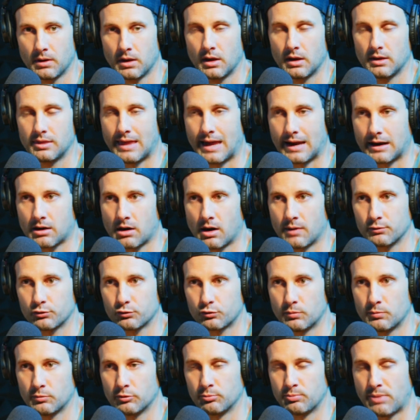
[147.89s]
That comes
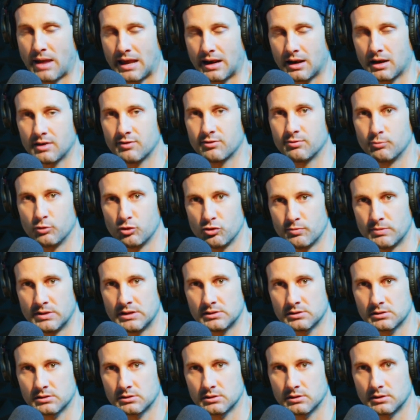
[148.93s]
from repetitive
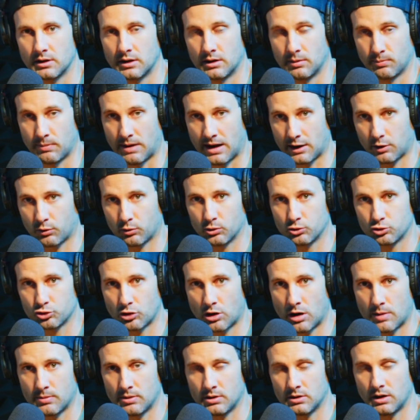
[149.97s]
movements and micro
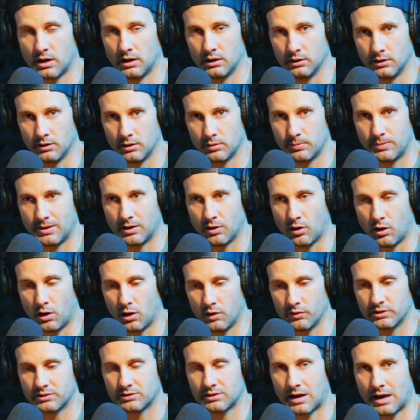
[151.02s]
trauma a little bit all
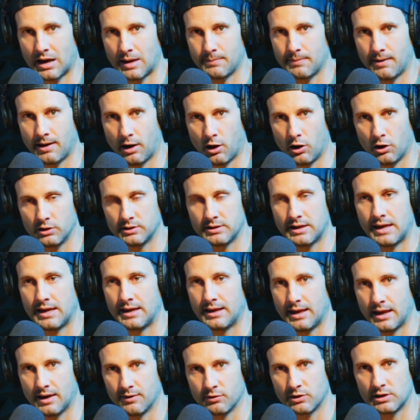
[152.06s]
the time, all day,
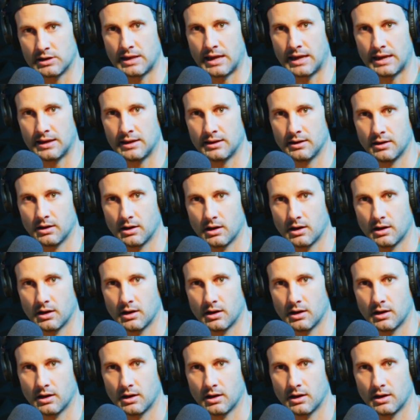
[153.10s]
every day,